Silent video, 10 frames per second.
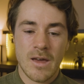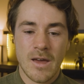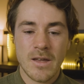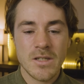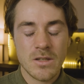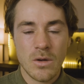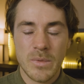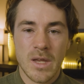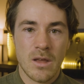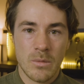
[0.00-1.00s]
I, just hope
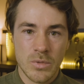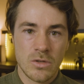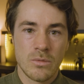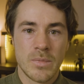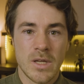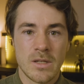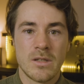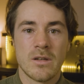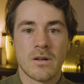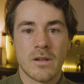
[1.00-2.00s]
that helps you bid
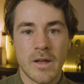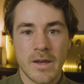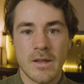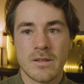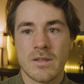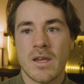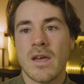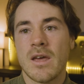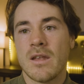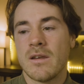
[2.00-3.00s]
to your clients
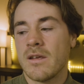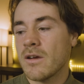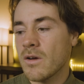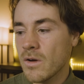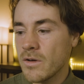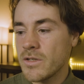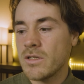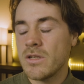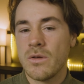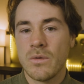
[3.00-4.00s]
and
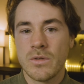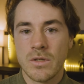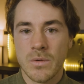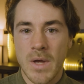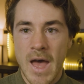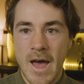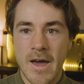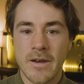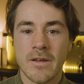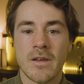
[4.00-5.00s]
encourages you to
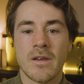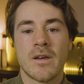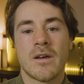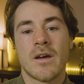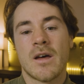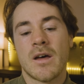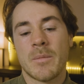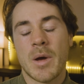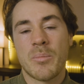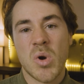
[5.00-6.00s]
add
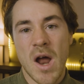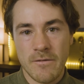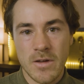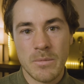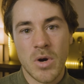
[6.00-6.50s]
um, a profit